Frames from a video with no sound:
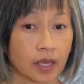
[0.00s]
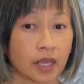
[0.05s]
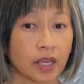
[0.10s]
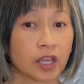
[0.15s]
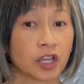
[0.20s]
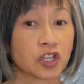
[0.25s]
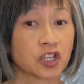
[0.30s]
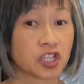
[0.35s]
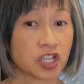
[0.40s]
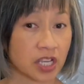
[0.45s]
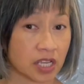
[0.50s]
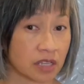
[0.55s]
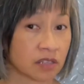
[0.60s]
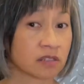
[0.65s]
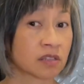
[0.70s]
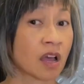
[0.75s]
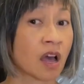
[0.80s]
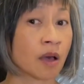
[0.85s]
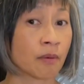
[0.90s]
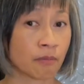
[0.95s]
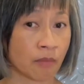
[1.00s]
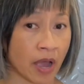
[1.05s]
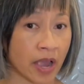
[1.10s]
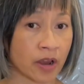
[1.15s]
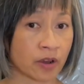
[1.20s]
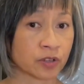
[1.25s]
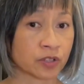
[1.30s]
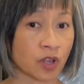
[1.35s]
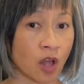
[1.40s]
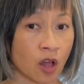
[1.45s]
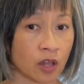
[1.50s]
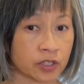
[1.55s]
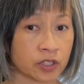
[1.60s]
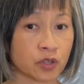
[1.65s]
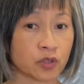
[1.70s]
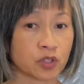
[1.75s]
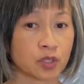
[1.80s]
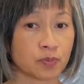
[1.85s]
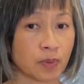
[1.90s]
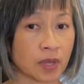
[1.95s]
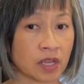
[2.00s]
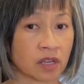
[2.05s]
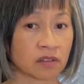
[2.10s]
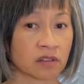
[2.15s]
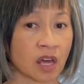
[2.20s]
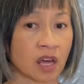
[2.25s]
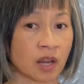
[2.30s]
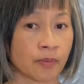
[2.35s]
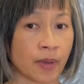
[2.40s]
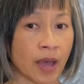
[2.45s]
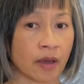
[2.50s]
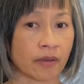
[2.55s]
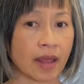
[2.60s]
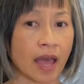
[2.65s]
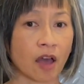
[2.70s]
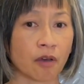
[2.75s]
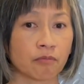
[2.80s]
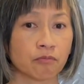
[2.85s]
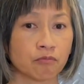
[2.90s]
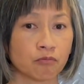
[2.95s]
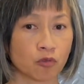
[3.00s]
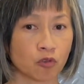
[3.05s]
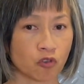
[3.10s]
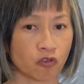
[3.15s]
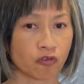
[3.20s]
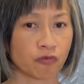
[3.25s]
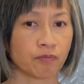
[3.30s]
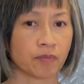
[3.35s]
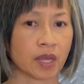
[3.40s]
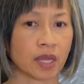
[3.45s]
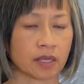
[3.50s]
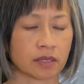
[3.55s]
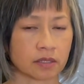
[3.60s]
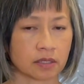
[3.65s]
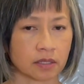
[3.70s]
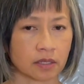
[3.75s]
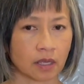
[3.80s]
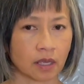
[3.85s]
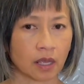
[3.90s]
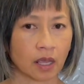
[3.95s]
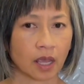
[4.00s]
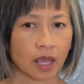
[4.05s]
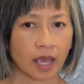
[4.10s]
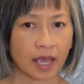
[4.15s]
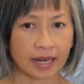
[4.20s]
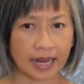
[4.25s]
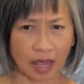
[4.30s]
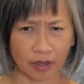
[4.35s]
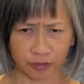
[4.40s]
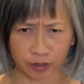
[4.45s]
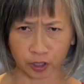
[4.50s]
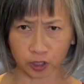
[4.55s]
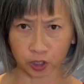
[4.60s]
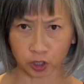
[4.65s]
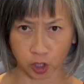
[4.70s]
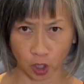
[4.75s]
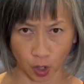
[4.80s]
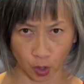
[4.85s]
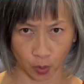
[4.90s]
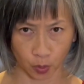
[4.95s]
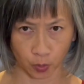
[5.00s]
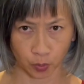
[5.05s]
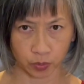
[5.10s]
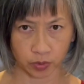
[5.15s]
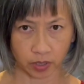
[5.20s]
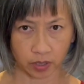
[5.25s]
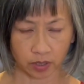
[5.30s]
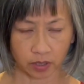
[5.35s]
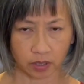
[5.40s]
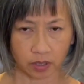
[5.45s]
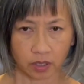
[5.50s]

She and Tom Myers also speak a lot about how movement and how the load